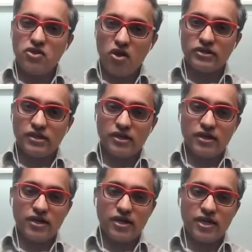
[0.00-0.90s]

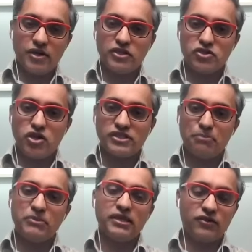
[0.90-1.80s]
not
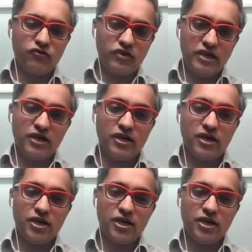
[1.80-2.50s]
something that we